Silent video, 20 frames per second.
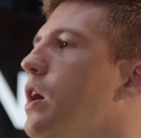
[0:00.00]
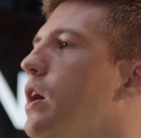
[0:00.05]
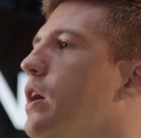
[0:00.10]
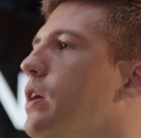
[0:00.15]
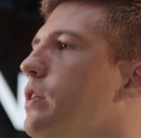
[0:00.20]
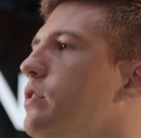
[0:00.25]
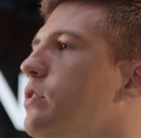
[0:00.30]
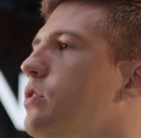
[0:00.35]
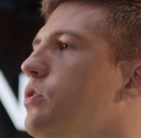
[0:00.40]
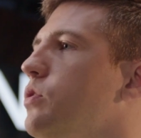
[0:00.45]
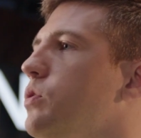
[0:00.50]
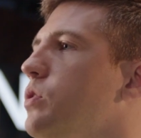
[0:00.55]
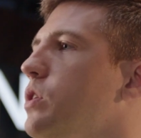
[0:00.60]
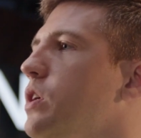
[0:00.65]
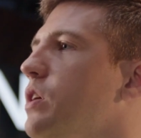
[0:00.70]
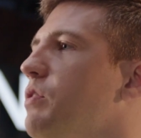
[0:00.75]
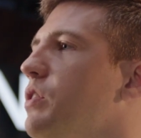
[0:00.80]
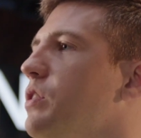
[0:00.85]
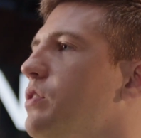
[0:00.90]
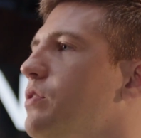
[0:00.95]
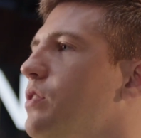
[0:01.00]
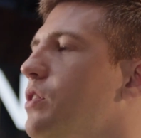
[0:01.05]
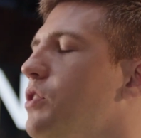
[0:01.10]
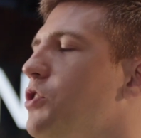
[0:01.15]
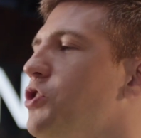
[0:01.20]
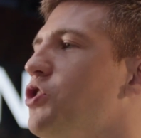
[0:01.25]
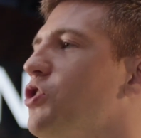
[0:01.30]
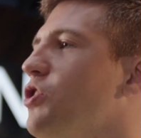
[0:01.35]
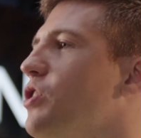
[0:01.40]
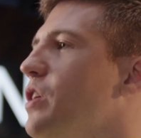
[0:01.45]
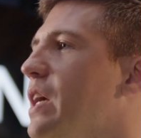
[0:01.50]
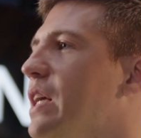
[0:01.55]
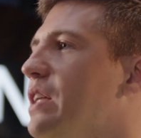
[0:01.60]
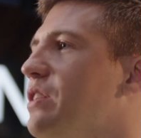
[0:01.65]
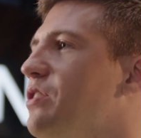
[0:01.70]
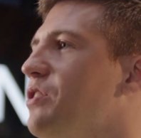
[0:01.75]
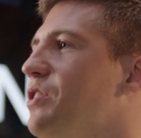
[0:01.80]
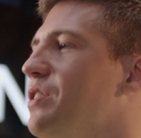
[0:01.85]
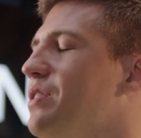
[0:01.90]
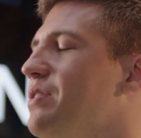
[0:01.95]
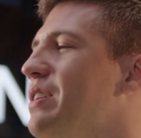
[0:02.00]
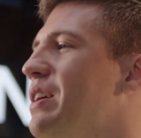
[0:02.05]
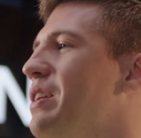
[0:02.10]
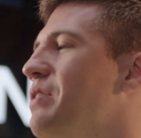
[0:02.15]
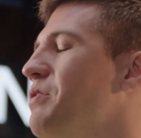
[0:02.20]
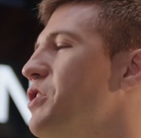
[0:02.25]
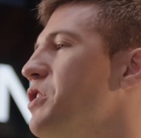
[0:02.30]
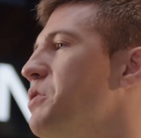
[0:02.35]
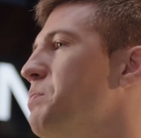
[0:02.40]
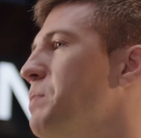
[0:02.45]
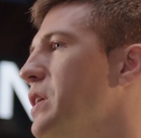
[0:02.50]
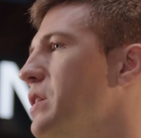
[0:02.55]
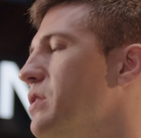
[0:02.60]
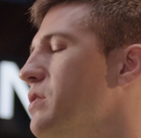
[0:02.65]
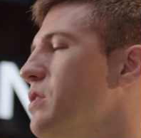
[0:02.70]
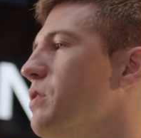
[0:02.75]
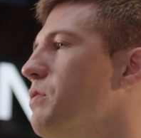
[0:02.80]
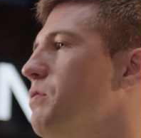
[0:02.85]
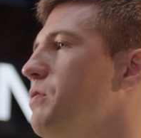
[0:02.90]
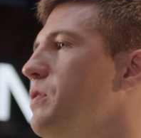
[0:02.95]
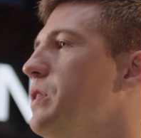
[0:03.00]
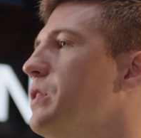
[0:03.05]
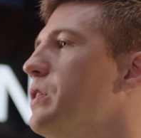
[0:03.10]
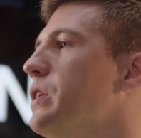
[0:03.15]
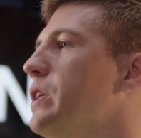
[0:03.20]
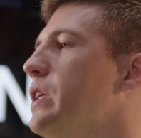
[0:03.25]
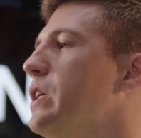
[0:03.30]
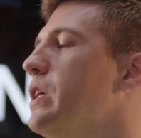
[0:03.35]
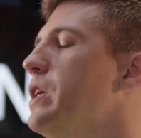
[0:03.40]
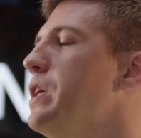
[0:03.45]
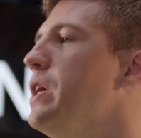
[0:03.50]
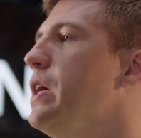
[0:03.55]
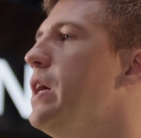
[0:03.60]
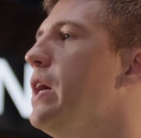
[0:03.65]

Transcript: Uh, to give us the sure answer instead of just based on feeling,